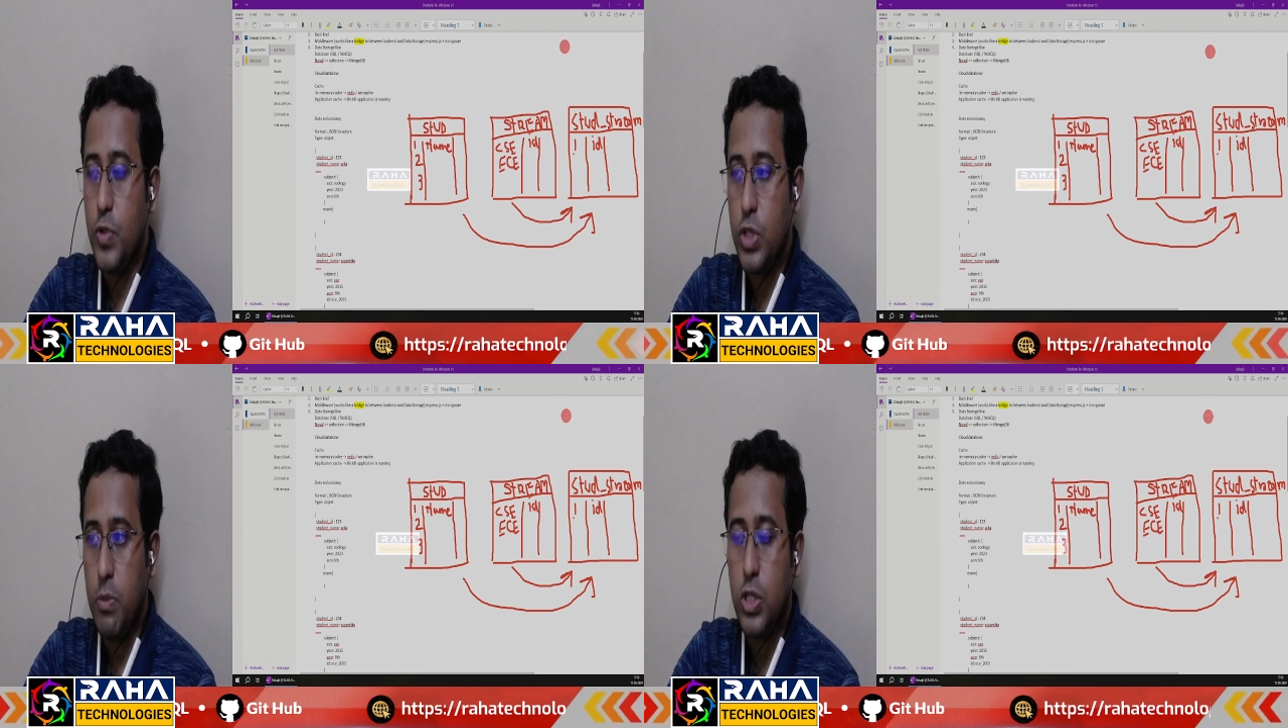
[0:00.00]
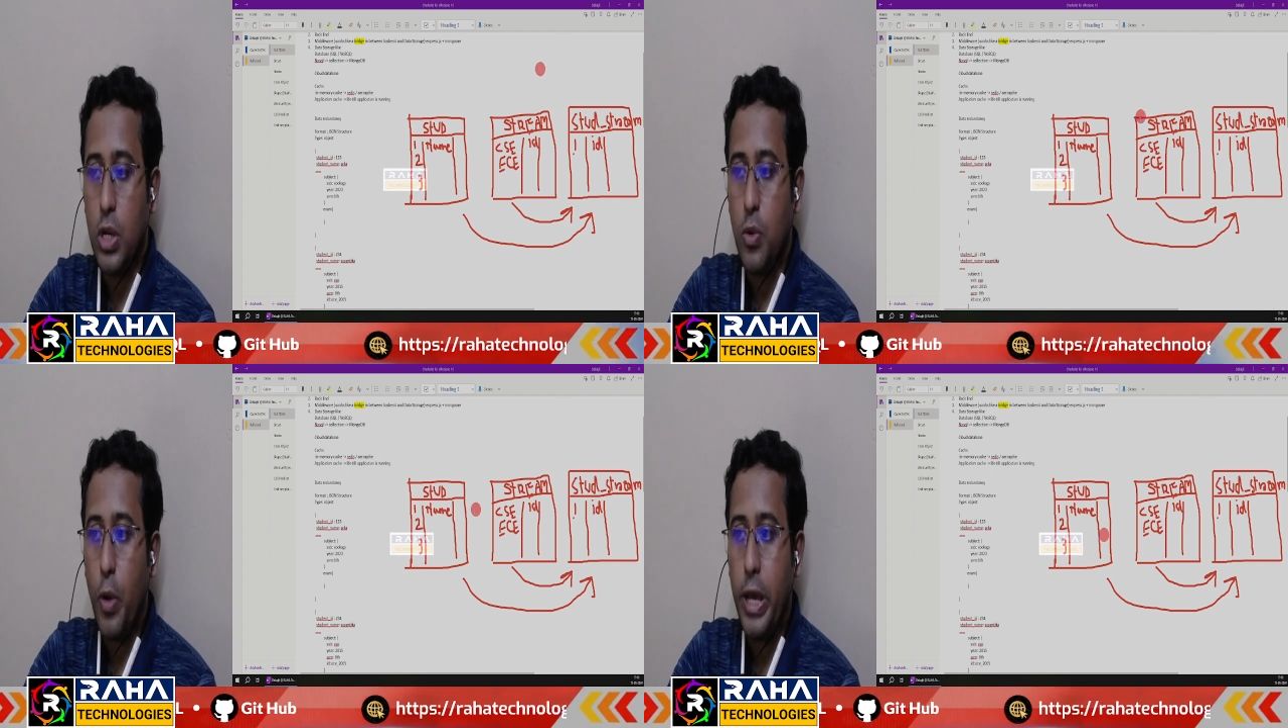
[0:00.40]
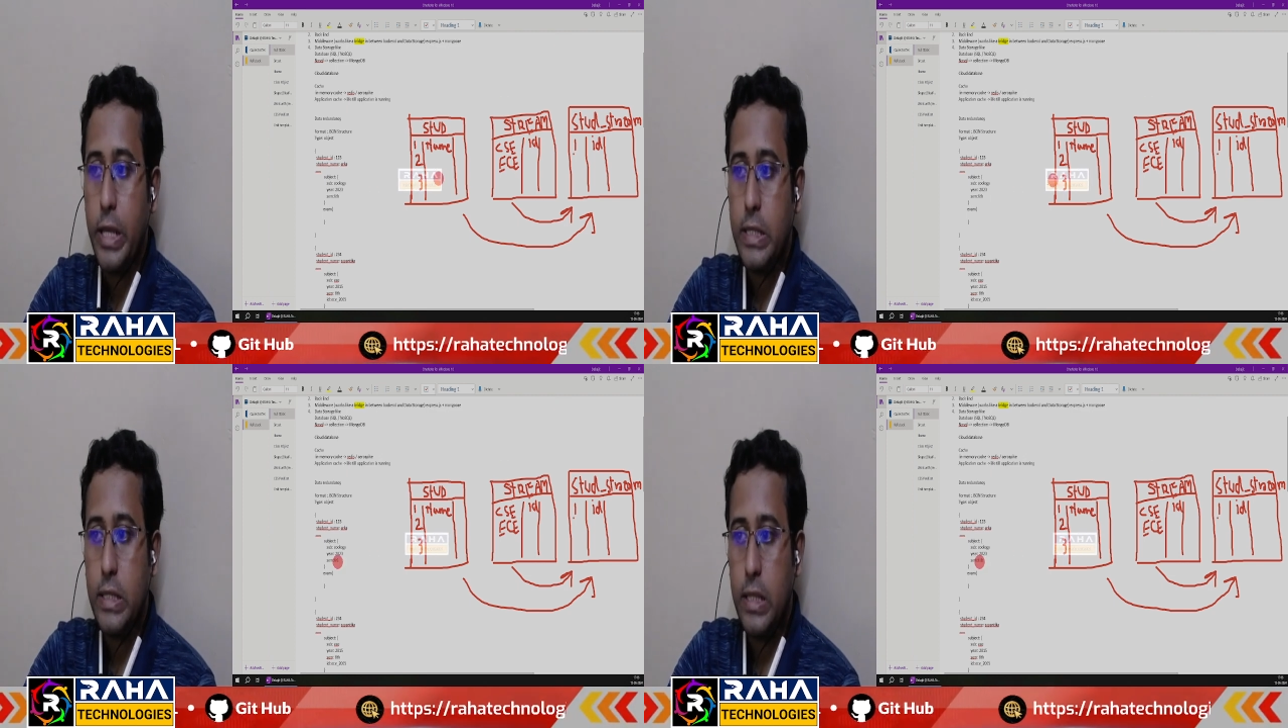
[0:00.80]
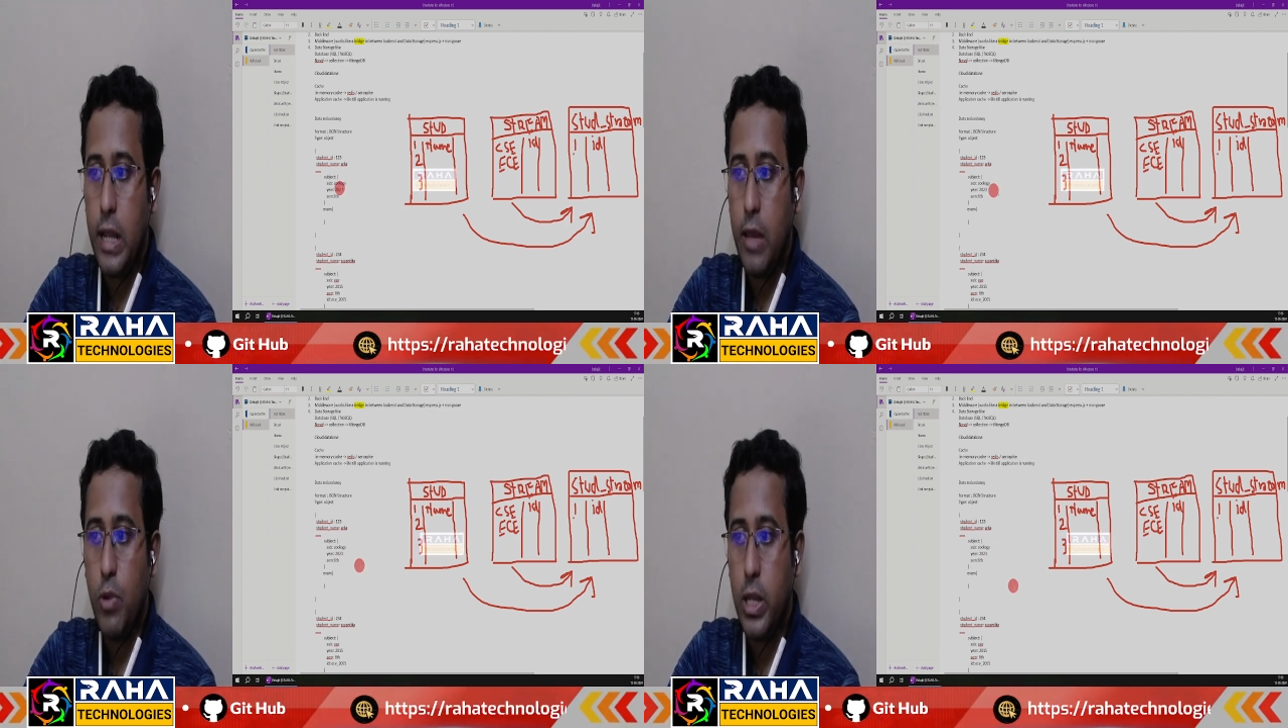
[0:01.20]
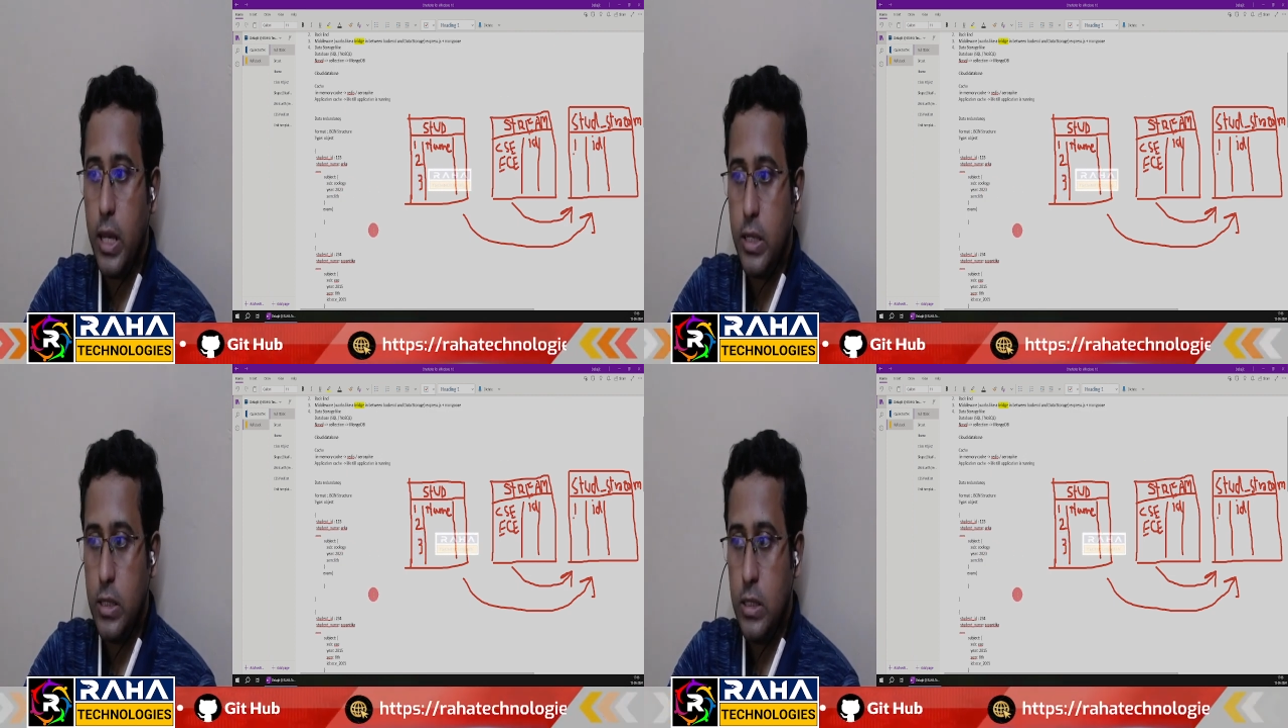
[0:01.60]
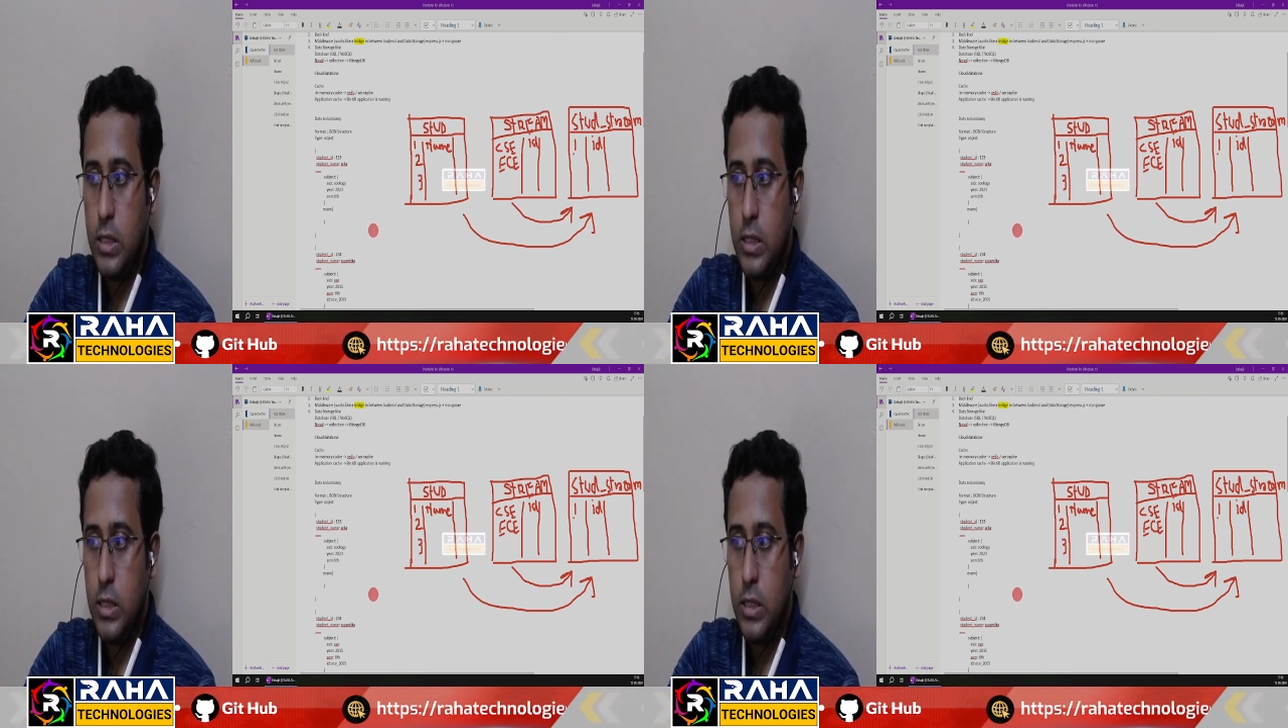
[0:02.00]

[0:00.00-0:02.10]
semester wise. Then I will get.